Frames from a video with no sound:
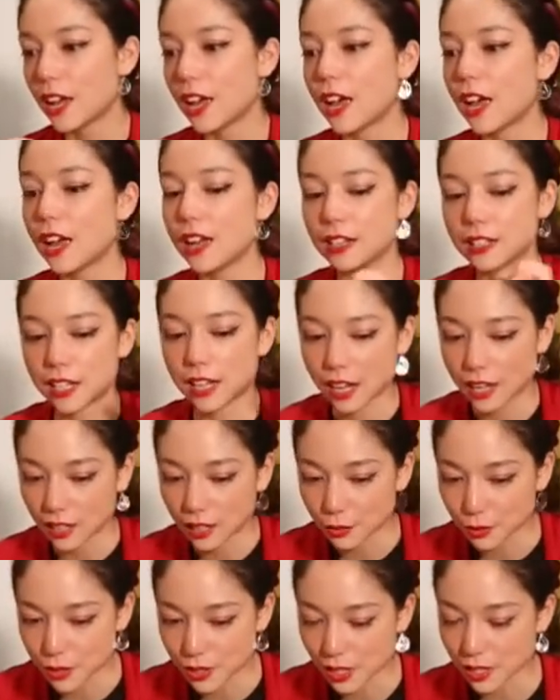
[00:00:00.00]
And Kaylee
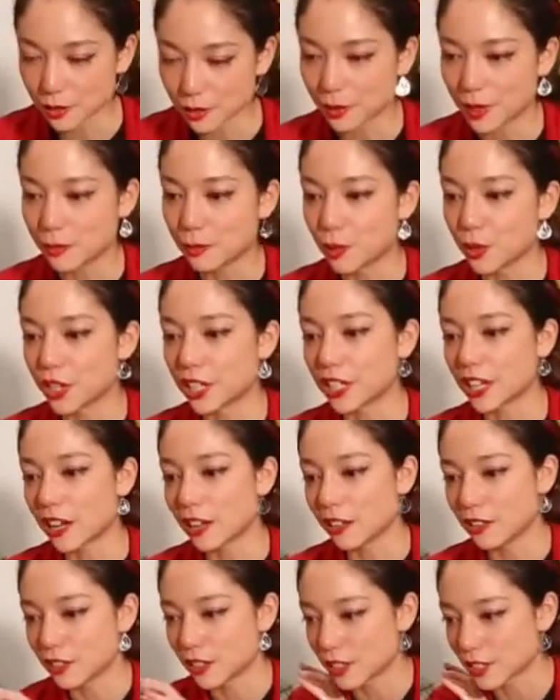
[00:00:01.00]
will send me more
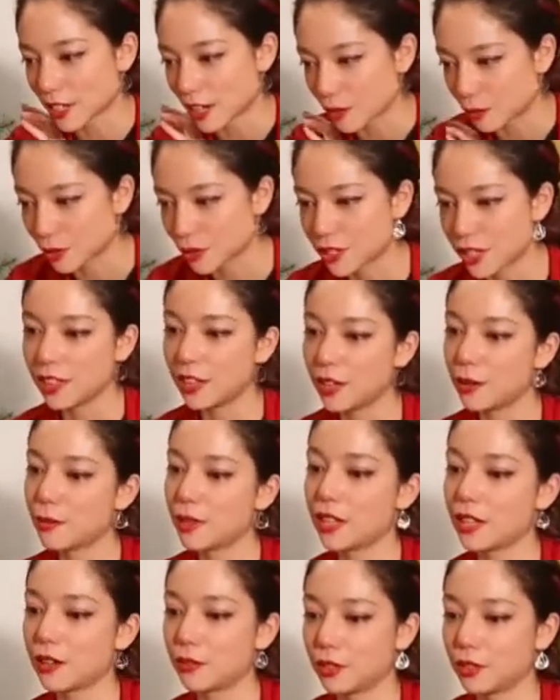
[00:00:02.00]
calendars. I will sign them,
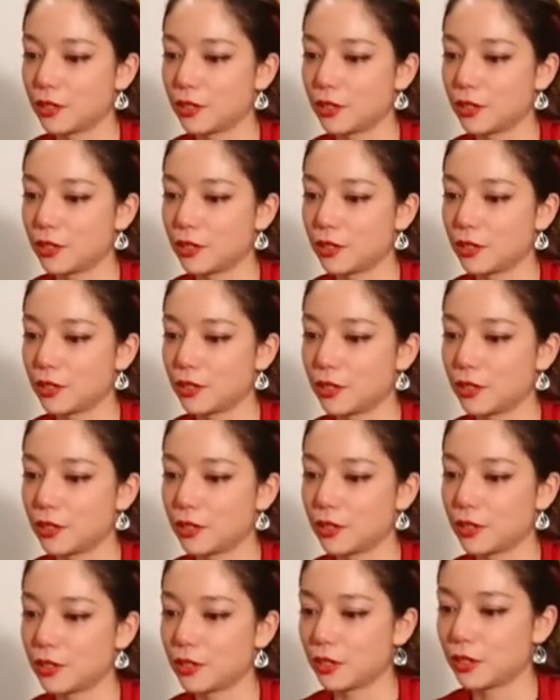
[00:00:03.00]
and they will probably go
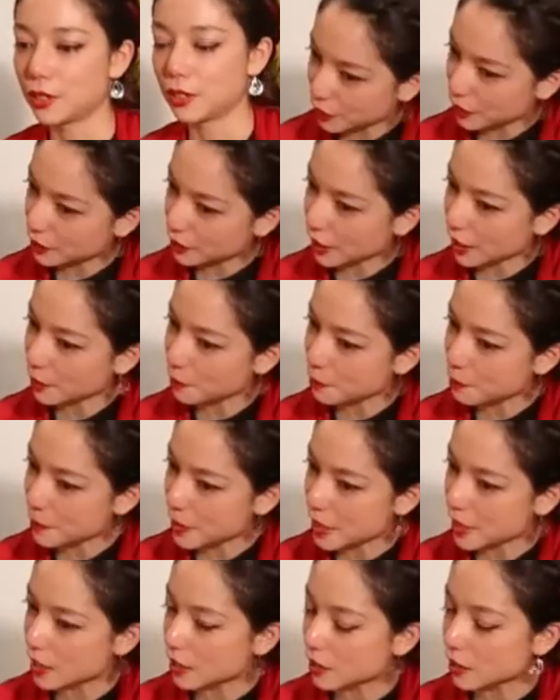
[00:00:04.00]
out to you in like
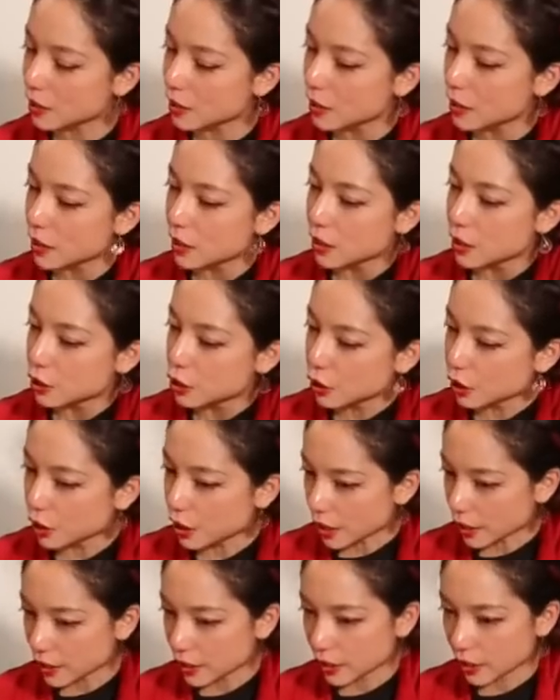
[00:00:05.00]
you're
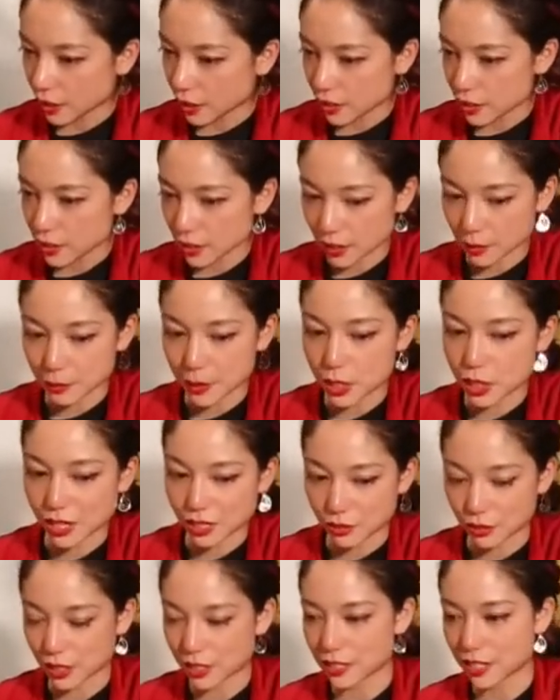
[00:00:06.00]
not going to get it until like
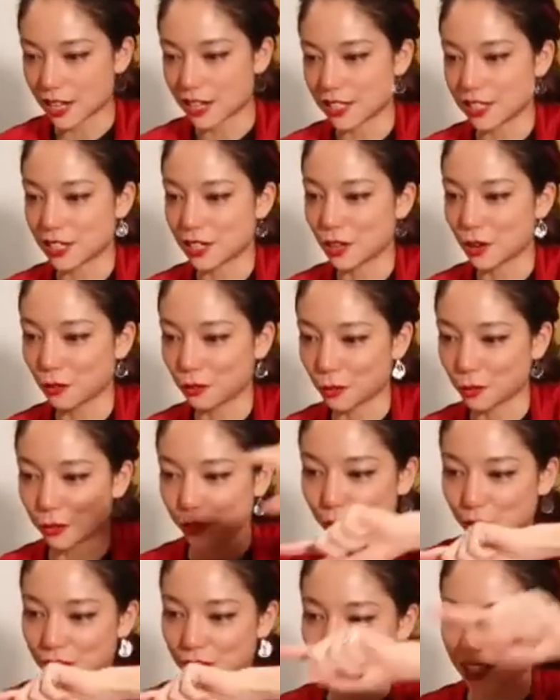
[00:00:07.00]
mid-January because it has to go from
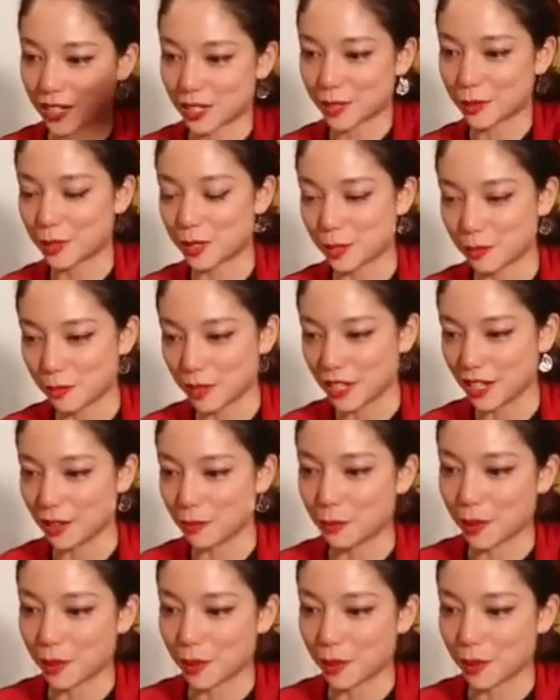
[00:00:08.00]
Florida to me